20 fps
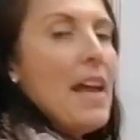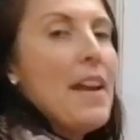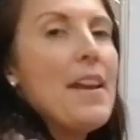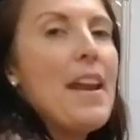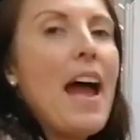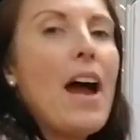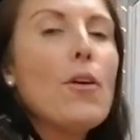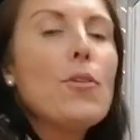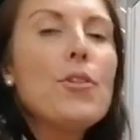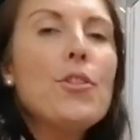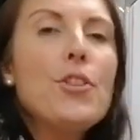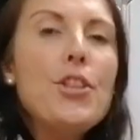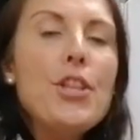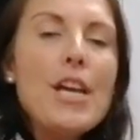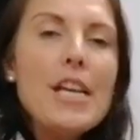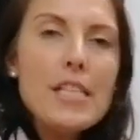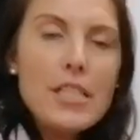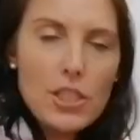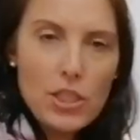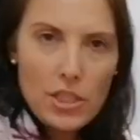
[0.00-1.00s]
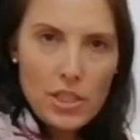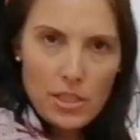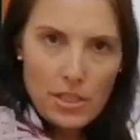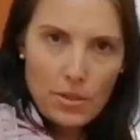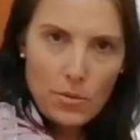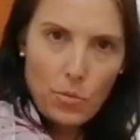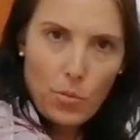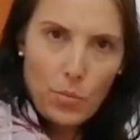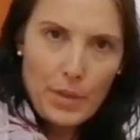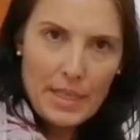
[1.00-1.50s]
Now this
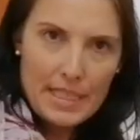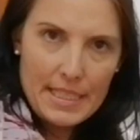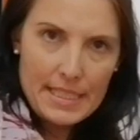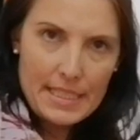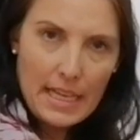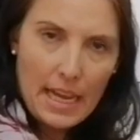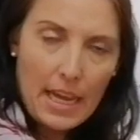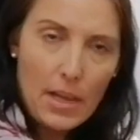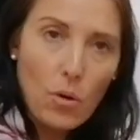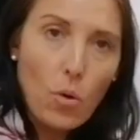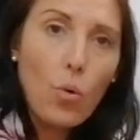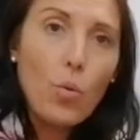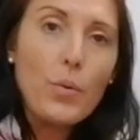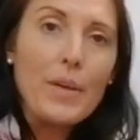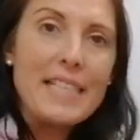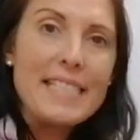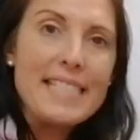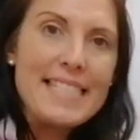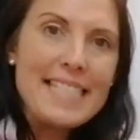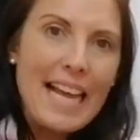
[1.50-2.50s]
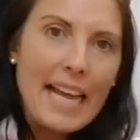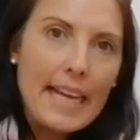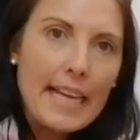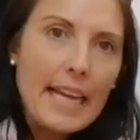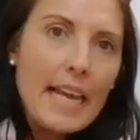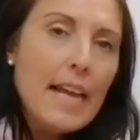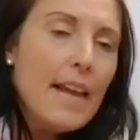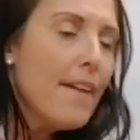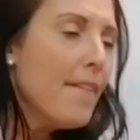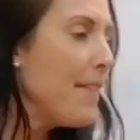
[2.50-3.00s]
we
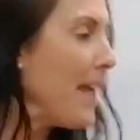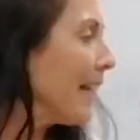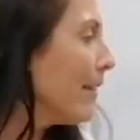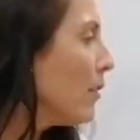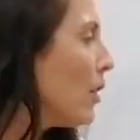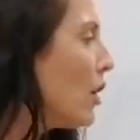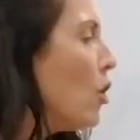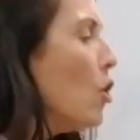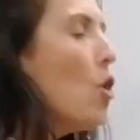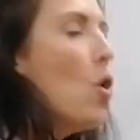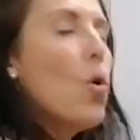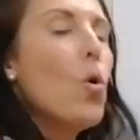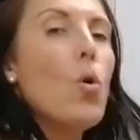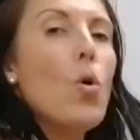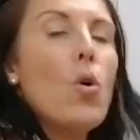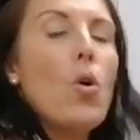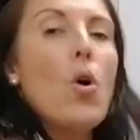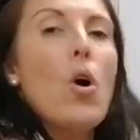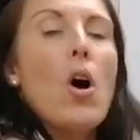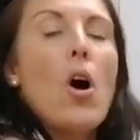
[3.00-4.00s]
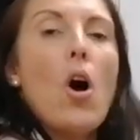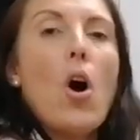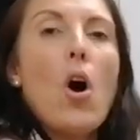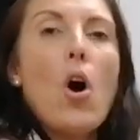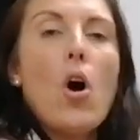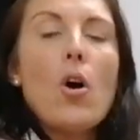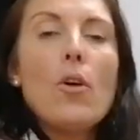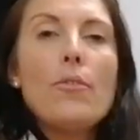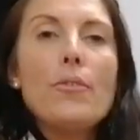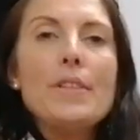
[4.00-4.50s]
say that the law
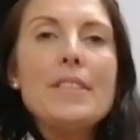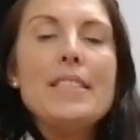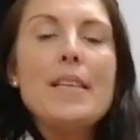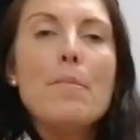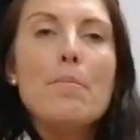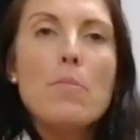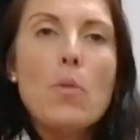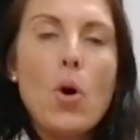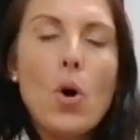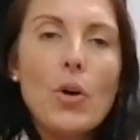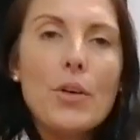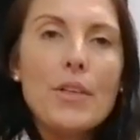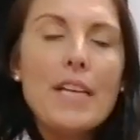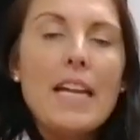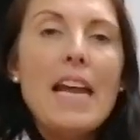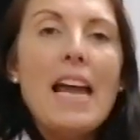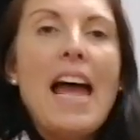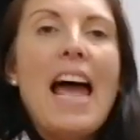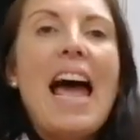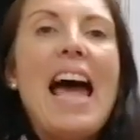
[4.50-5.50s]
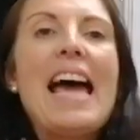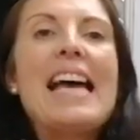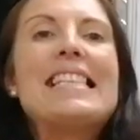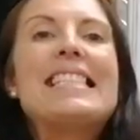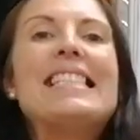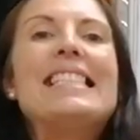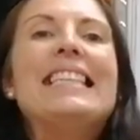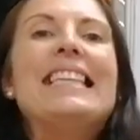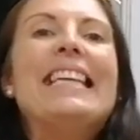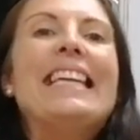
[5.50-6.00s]
of demand
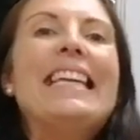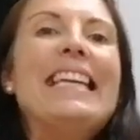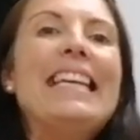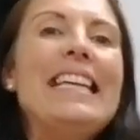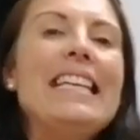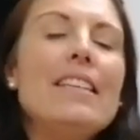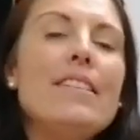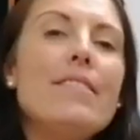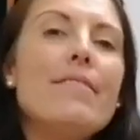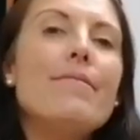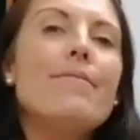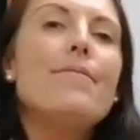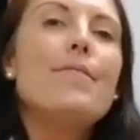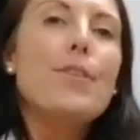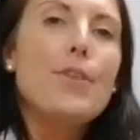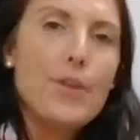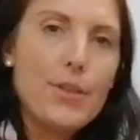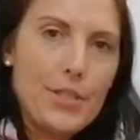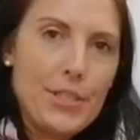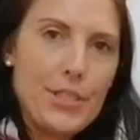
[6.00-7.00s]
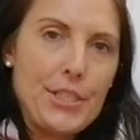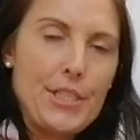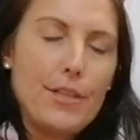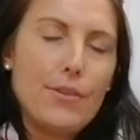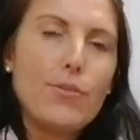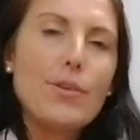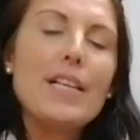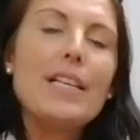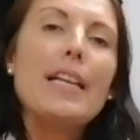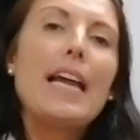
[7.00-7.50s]
has an inverse
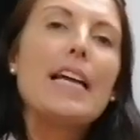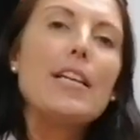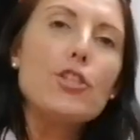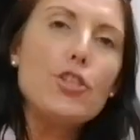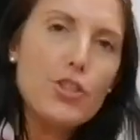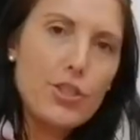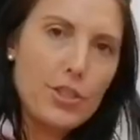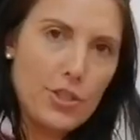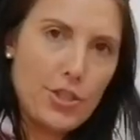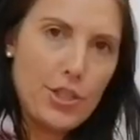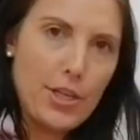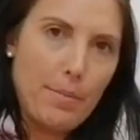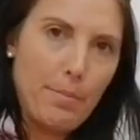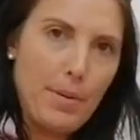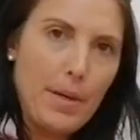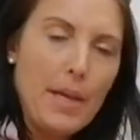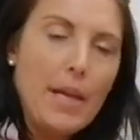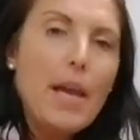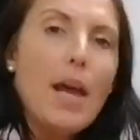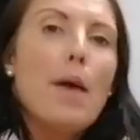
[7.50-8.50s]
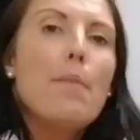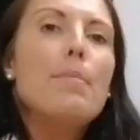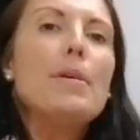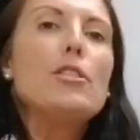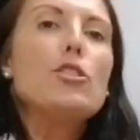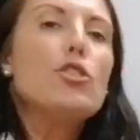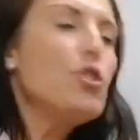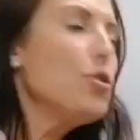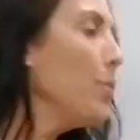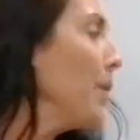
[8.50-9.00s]
relationship
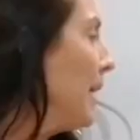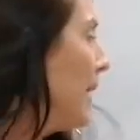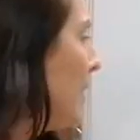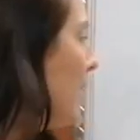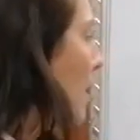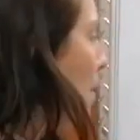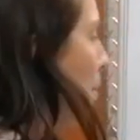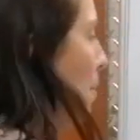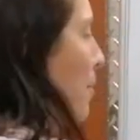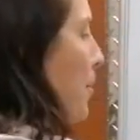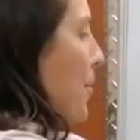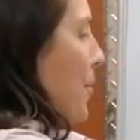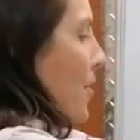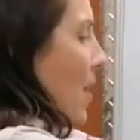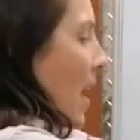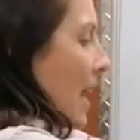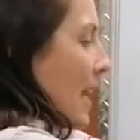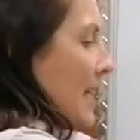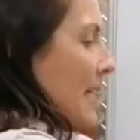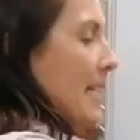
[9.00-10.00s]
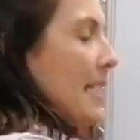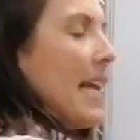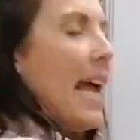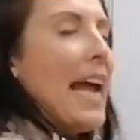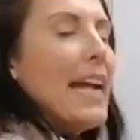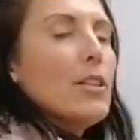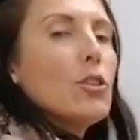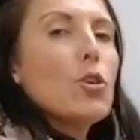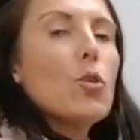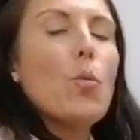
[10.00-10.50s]
between price
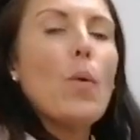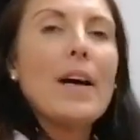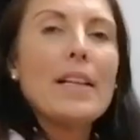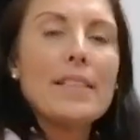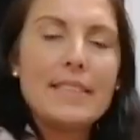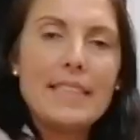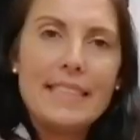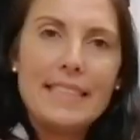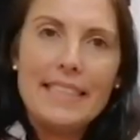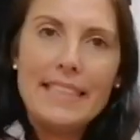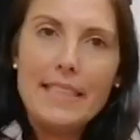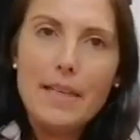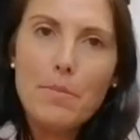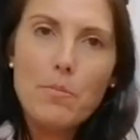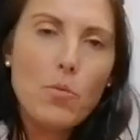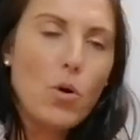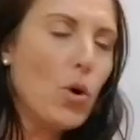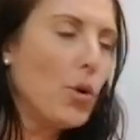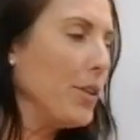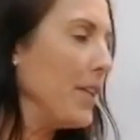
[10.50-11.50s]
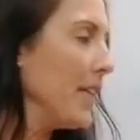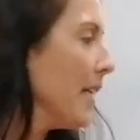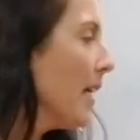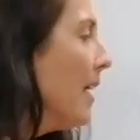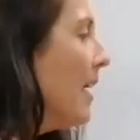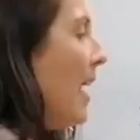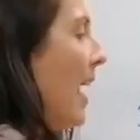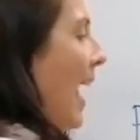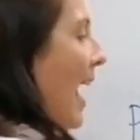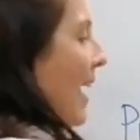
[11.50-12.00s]
and quantity demanded,
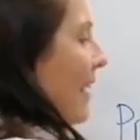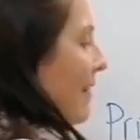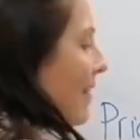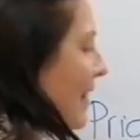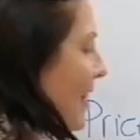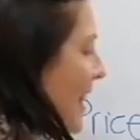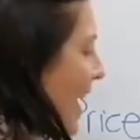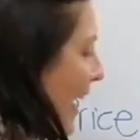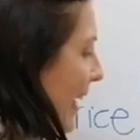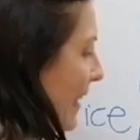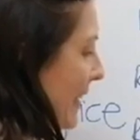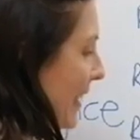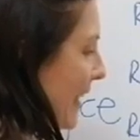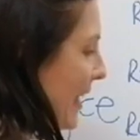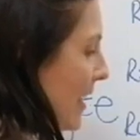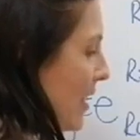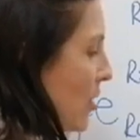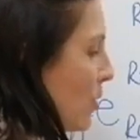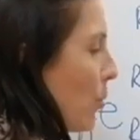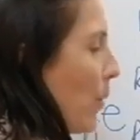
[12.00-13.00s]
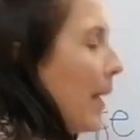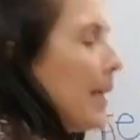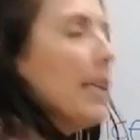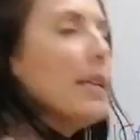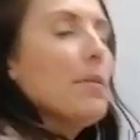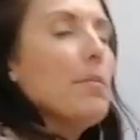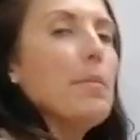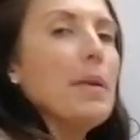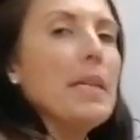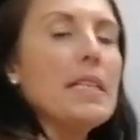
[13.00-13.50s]
and that is what
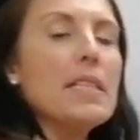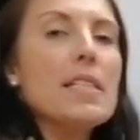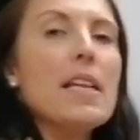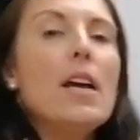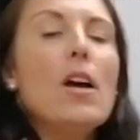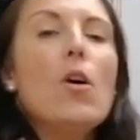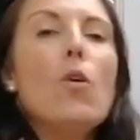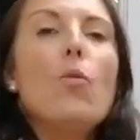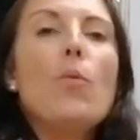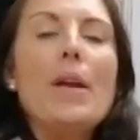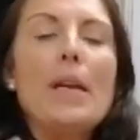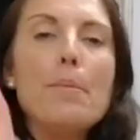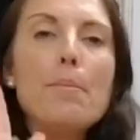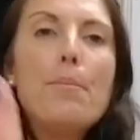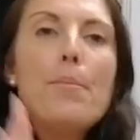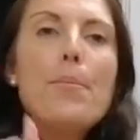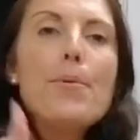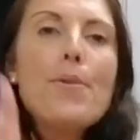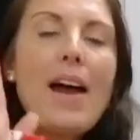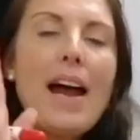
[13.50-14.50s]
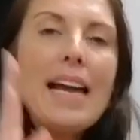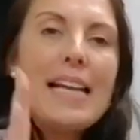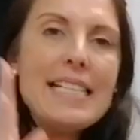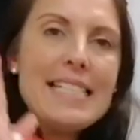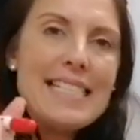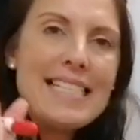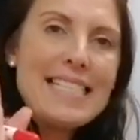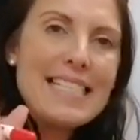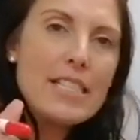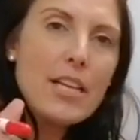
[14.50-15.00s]
it means. When
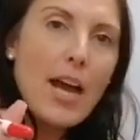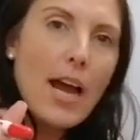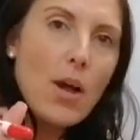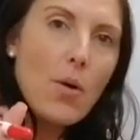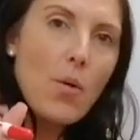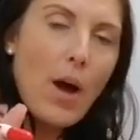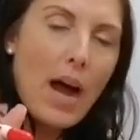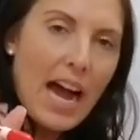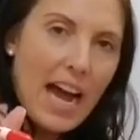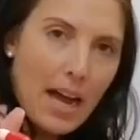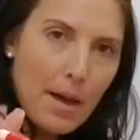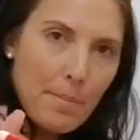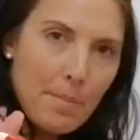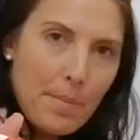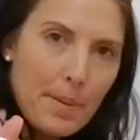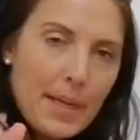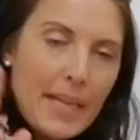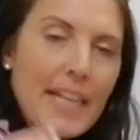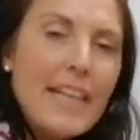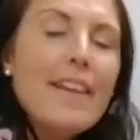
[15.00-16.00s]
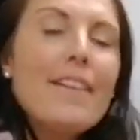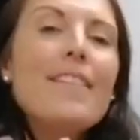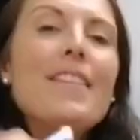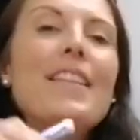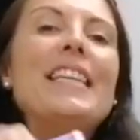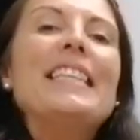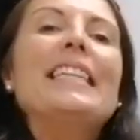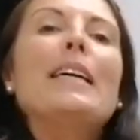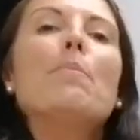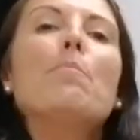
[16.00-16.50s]
prices go up,
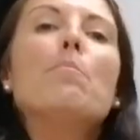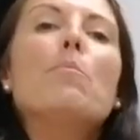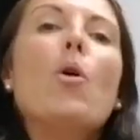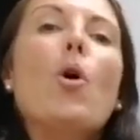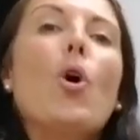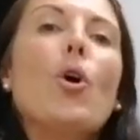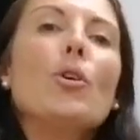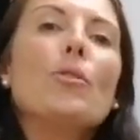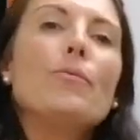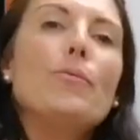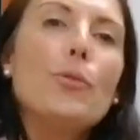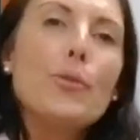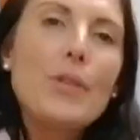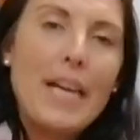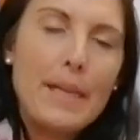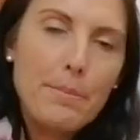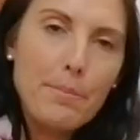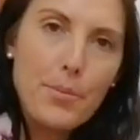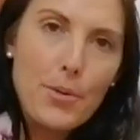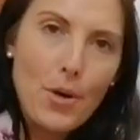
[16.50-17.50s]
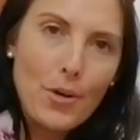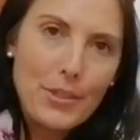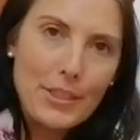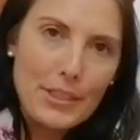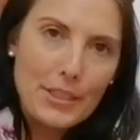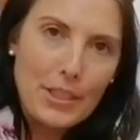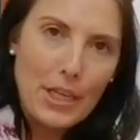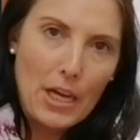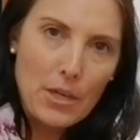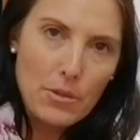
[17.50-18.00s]
the demand for that
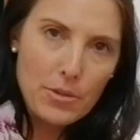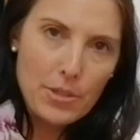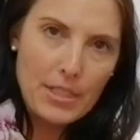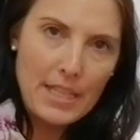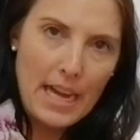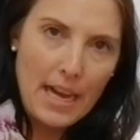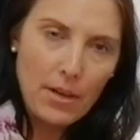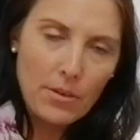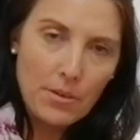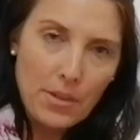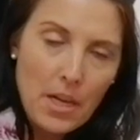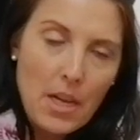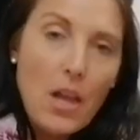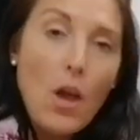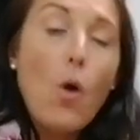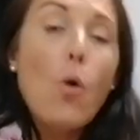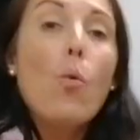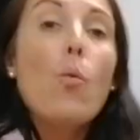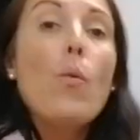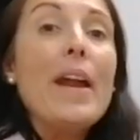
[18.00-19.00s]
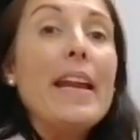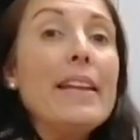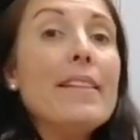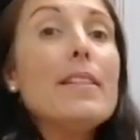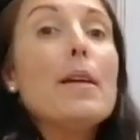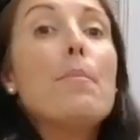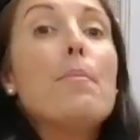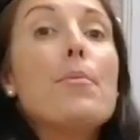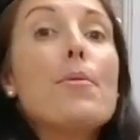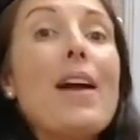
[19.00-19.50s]
product goes down.
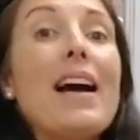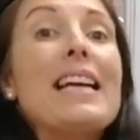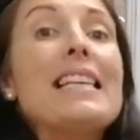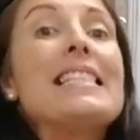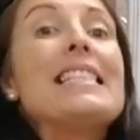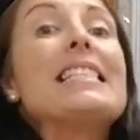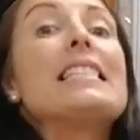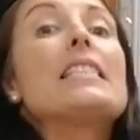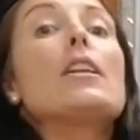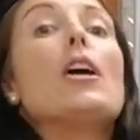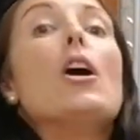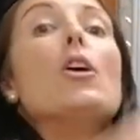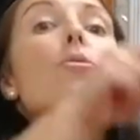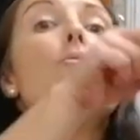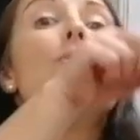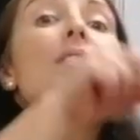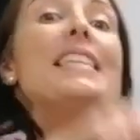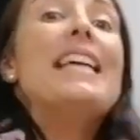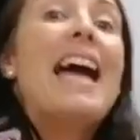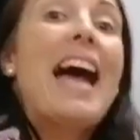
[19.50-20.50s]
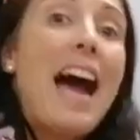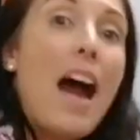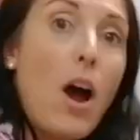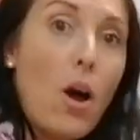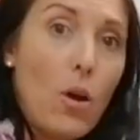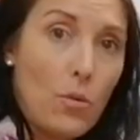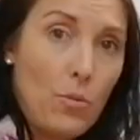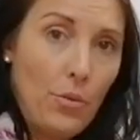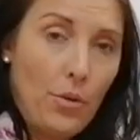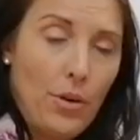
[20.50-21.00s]
When the prices go
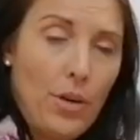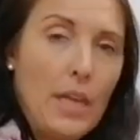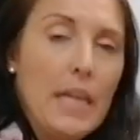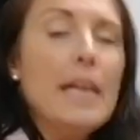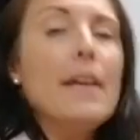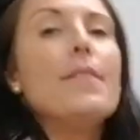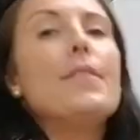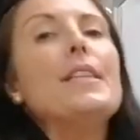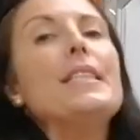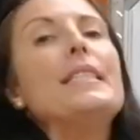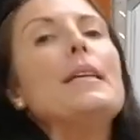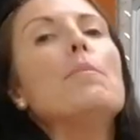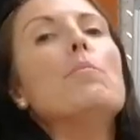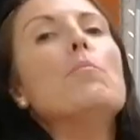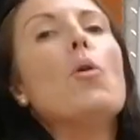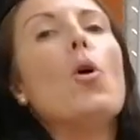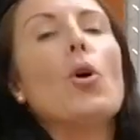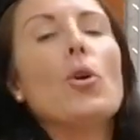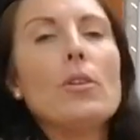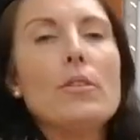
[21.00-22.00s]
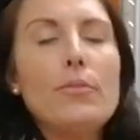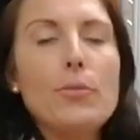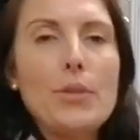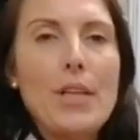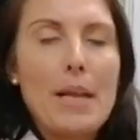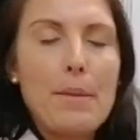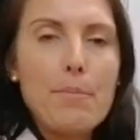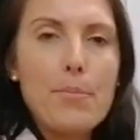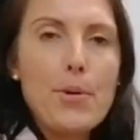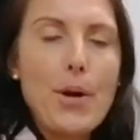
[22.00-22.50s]
down, the demand for
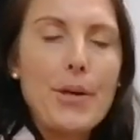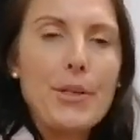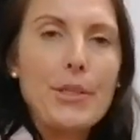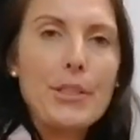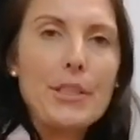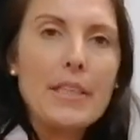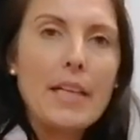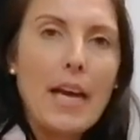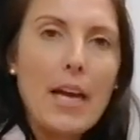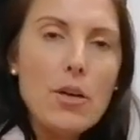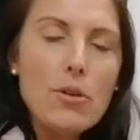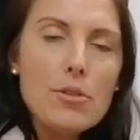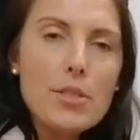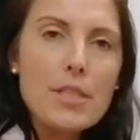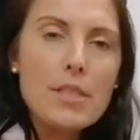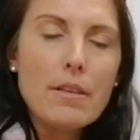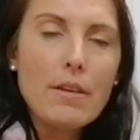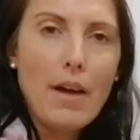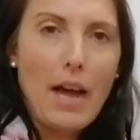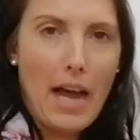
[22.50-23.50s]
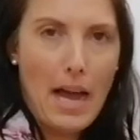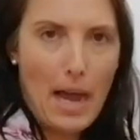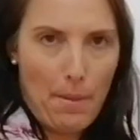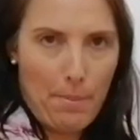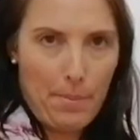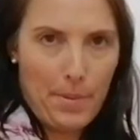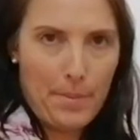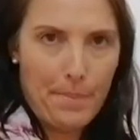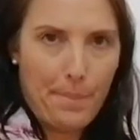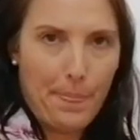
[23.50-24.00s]
that product goes
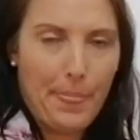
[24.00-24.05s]
up.